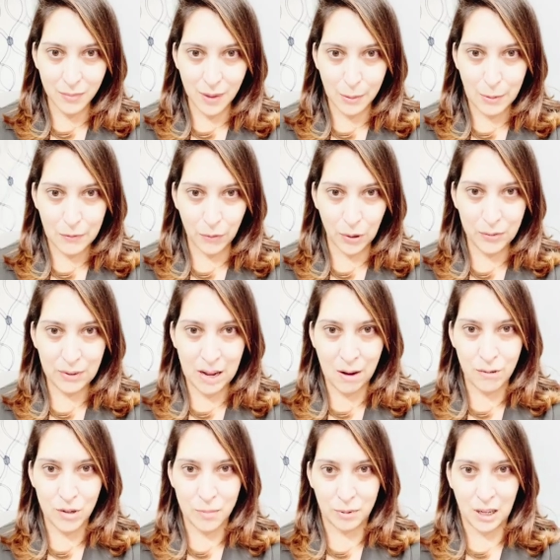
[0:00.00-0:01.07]
before even
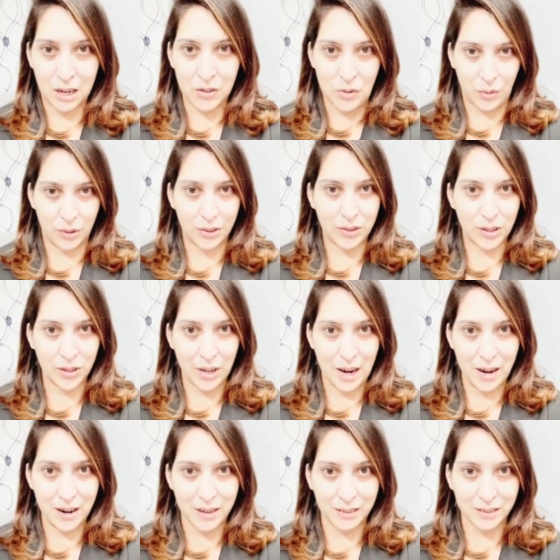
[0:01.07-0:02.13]
having to apply the toner to your
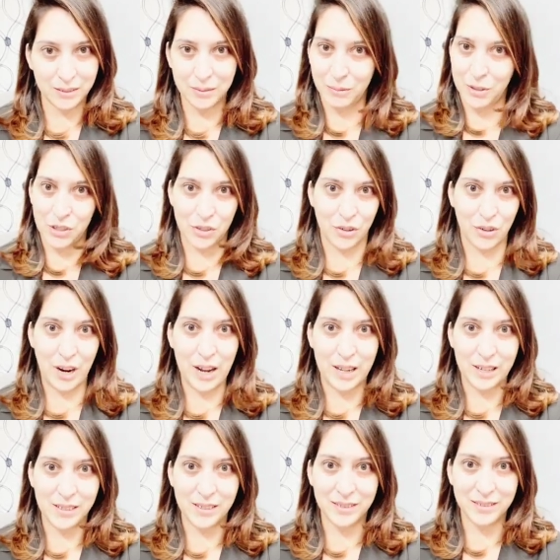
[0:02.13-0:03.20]
hair, which is
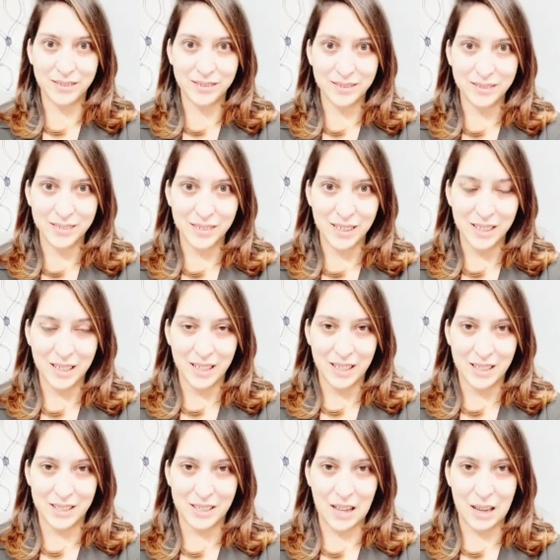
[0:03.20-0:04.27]
great.
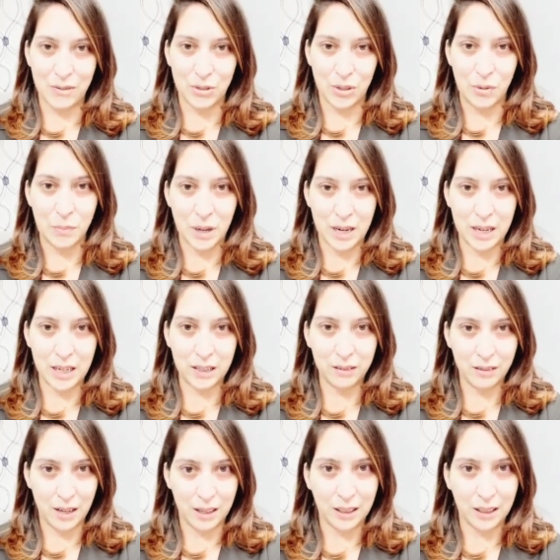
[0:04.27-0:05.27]
Saves you money in